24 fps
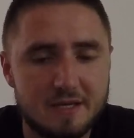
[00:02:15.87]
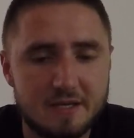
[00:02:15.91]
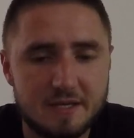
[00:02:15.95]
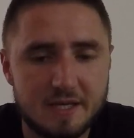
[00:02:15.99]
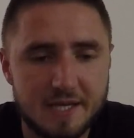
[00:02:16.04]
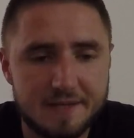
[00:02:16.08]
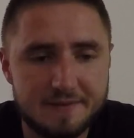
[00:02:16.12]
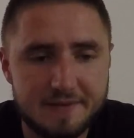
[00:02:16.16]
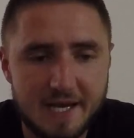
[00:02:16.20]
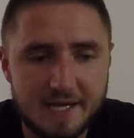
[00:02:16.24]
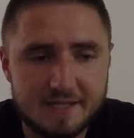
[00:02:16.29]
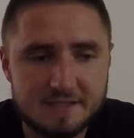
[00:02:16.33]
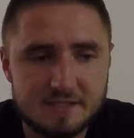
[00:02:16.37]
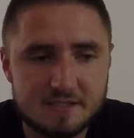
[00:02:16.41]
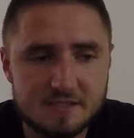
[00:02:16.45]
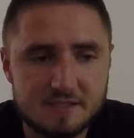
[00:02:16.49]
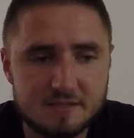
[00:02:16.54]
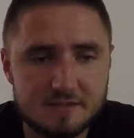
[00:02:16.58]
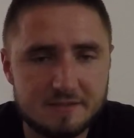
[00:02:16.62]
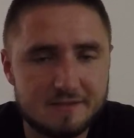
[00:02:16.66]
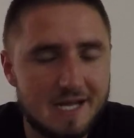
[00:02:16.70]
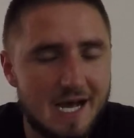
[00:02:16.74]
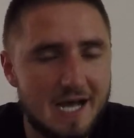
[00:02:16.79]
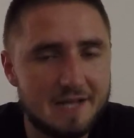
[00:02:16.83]
And
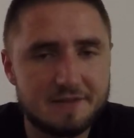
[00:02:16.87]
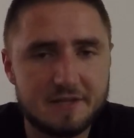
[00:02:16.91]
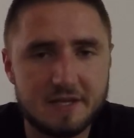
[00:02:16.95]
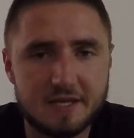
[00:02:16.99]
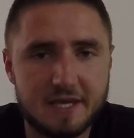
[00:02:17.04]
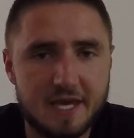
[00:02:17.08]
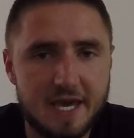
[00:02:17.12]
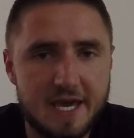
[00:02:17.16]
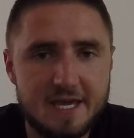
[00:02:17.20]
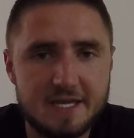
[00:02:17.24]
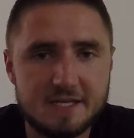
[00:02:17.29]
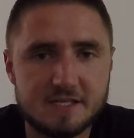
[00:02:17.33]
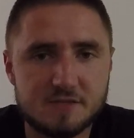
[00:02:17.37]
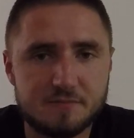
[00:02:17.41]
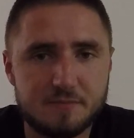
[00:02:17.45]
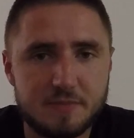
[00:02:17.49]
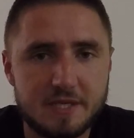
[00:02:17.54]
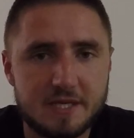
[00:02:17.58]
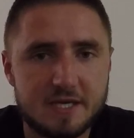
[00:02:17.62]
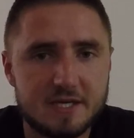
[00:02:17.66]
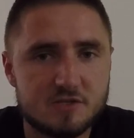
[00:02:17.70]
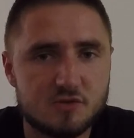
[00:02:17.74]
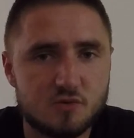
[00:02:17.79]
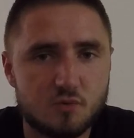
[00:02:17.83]
that's not the case,
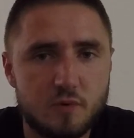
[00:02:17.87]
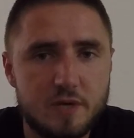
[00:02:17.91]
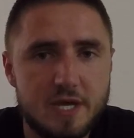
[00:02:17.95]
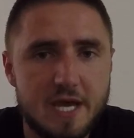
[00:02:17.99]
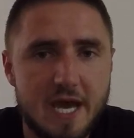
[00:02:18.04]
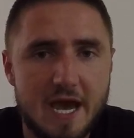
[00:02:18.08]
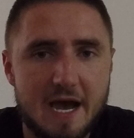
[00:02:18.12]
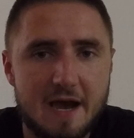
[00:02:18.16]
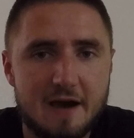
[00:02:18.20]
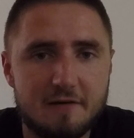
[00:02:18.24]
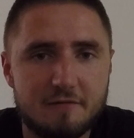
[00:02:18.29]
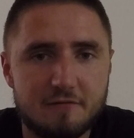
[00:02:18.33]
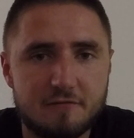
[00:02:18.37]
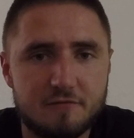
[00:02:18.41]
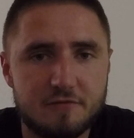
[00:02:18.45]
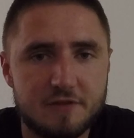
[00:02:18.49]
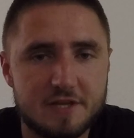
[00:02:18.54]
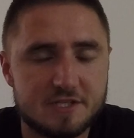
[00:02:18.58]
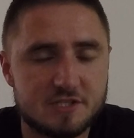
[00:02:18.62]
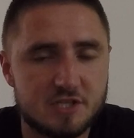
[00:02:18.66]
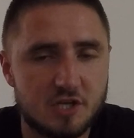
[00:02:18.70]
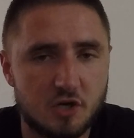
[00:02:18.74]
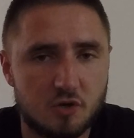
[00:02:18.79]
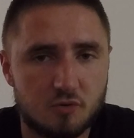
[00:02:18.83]
because we have
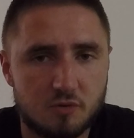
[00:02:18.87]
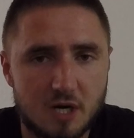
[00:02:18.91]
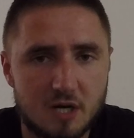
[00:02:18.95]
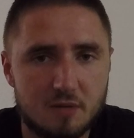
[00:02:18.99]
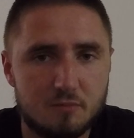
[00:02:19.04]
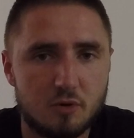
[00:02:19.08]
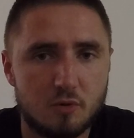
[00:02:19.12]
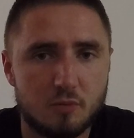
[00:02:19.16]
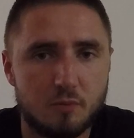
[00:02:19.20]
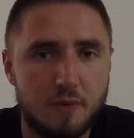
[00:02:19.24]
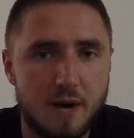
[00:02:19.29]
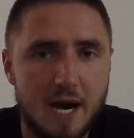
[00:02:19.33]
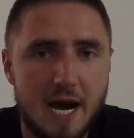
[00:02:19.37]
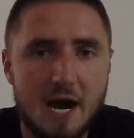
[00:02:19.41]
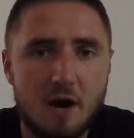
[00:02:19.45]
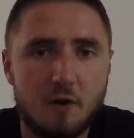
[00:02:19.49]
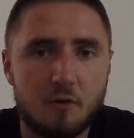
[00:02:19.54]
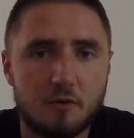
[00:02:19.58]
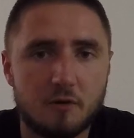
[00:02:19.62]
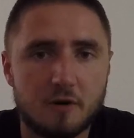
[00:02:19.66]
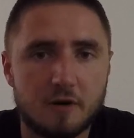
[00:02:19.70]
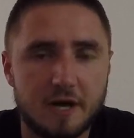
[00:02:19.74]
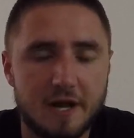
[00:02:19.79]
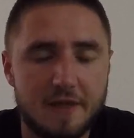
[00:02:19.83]
this incredible
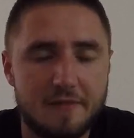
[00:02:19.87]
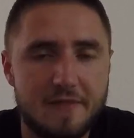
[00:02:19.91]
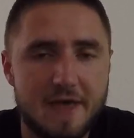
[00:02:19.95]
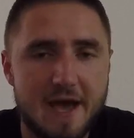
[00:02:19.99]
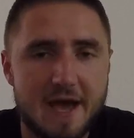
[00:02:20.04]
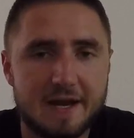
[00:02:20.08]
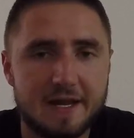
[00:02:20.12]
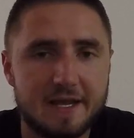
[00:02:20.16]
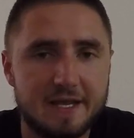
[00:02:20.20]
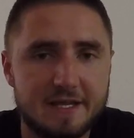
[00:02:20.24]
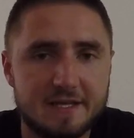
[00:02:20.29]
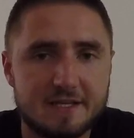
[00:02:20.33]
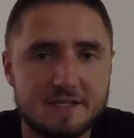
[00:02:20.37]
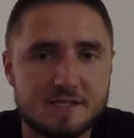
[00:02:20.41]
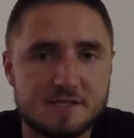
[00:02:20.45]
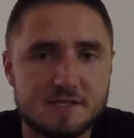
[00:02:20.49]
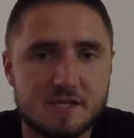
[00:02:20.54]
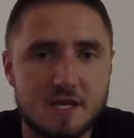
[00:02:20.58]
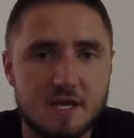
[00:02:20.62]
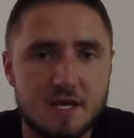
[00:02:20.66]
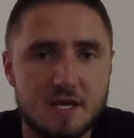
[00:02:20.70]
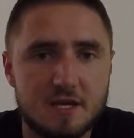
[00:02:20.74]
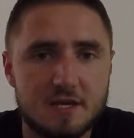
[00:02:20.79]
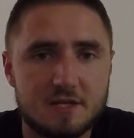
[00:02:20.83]
power, and that
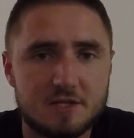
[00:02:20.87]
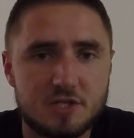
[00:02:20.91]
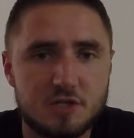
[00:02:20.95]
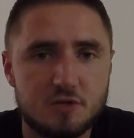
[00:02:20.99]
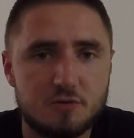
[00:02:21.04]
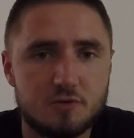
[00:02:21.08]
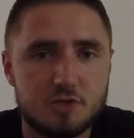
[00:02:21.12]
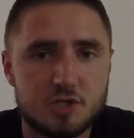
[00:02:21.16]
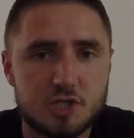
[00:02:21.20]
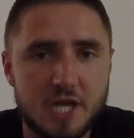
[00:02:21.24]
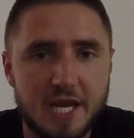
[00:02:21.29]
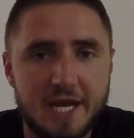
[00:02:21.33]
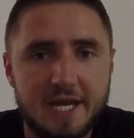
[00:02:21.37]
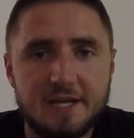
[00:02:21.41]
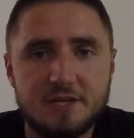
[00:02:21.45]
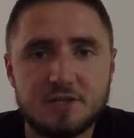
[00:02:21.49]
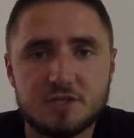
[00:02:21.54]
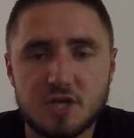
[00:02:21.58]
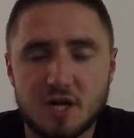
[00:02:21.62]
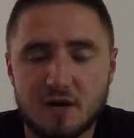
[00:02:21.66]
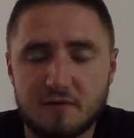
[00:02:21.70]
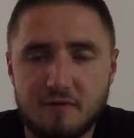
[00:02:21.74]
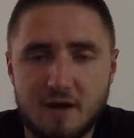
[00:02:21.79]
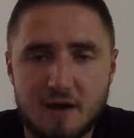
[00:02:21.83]
is to
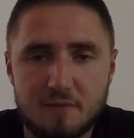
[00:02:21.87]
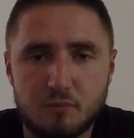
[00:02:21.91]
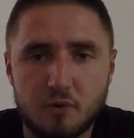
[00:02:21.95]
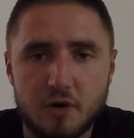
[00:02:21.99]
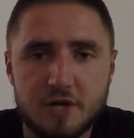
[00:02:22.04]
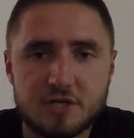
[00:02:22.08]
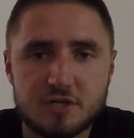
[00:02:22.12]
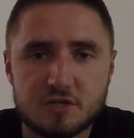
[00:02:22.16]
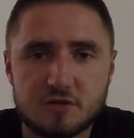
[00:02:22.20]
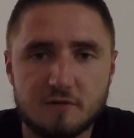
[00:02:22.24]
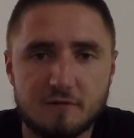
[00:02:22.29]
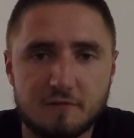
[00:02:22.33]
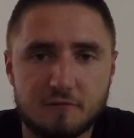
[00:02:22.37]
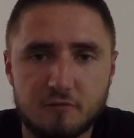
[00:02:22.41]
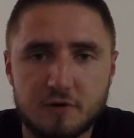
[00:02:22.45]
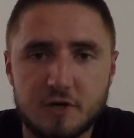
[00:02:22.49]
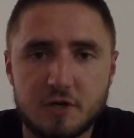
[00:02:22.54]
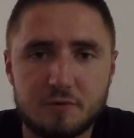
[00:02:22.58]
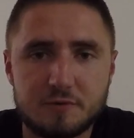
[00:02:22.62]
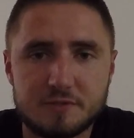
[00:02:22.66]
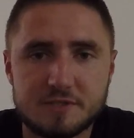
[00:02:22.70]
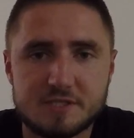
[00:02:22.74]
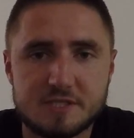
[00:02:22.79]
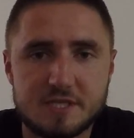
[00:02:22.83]
change our vibrational
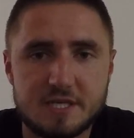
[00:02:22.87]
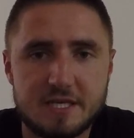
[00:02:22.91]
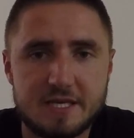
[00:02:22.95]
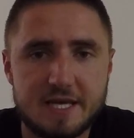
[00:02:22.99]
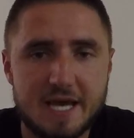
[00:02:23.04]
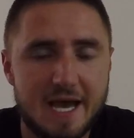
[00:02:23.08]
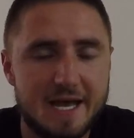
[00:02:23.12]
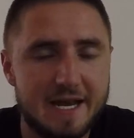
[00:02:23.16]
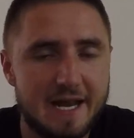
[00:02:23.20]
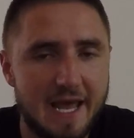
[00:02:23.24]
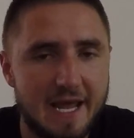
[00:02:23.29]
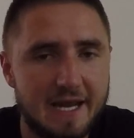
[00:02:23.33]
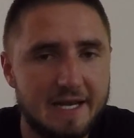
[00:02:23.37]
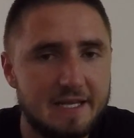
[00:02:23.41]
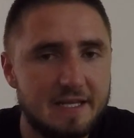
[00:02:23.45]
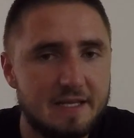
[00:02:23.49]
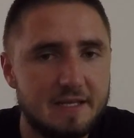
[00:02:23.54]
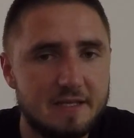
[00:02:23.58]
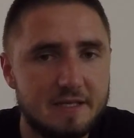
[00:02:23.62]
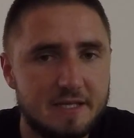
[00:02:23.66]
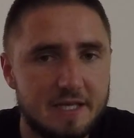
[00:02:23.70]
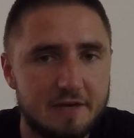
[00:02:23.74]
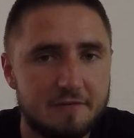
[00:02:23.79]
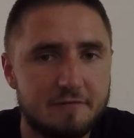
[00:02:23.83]
frequency at any
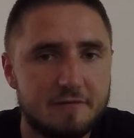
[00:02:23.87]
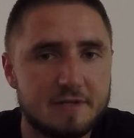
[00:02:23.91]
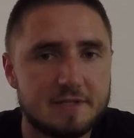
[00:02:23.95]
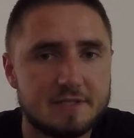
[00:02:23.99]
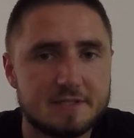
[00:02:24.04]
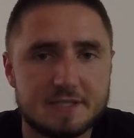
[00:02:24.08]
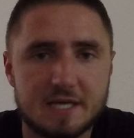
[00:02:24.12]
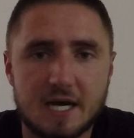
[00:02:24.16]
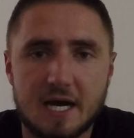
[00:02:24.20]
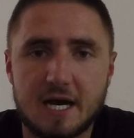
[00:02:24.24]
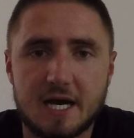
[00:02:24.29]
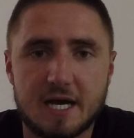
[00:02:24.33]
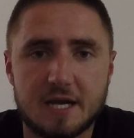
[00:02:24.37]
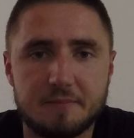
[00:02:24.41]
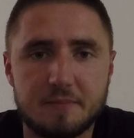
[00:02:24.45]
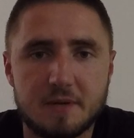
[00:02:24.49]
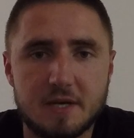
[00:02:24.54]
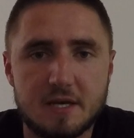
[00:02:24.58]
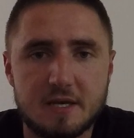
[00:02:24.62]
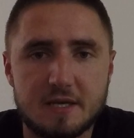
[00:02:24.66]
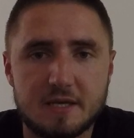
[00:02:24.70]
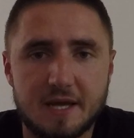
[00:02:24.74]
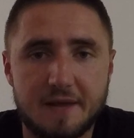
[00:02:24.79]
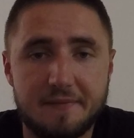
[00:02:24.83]
given time.
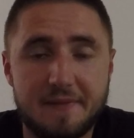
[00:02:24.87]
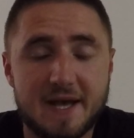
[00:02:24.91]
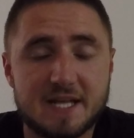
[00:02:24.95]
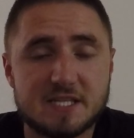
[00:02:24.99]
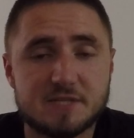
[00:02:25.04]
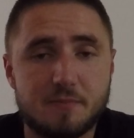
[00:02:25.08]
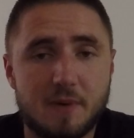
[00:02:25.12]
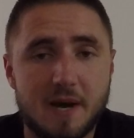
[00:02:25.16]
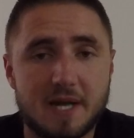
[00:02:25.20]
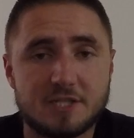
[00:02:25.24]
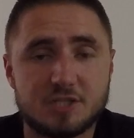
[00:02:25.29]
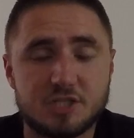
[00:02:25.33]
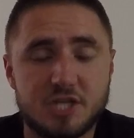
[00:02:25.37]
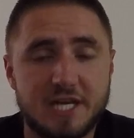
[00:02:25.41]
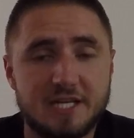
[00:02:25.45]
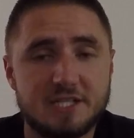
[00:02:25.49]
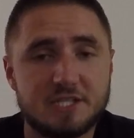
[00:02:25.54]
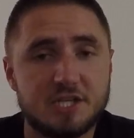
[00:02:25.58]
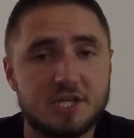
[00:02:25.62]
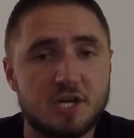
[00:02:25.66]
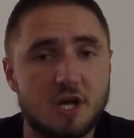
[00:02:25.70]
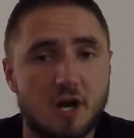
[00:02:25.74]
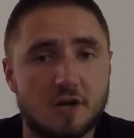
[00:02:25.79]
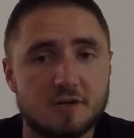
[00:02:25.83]
And that's by
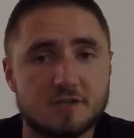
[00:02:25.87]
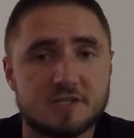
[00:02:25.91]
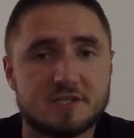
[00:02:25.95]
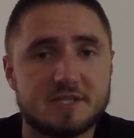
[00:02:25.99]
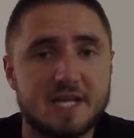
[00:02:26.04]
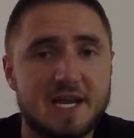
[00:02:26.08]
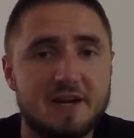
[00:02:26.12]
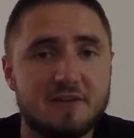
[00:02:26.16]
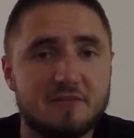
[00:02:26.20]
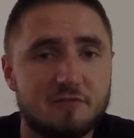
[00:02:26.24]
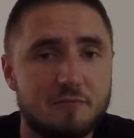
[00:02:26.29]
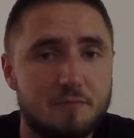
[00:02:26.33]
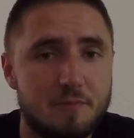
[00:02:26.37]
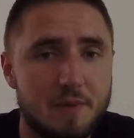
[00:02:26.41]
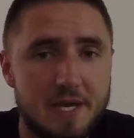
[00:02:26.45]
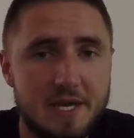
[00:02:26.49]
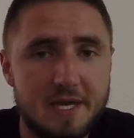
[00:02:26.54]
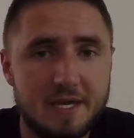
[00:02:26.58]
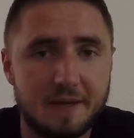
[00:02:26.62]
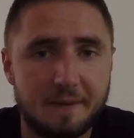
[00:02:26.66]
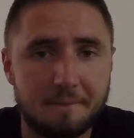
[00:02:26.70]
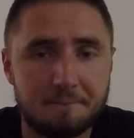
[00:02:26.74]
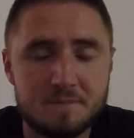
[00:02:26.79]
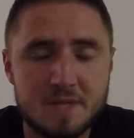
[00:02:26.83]
changing our state of
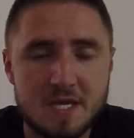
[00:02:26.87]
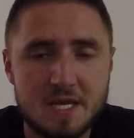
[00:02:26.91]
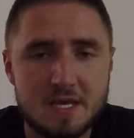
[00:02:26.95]
being.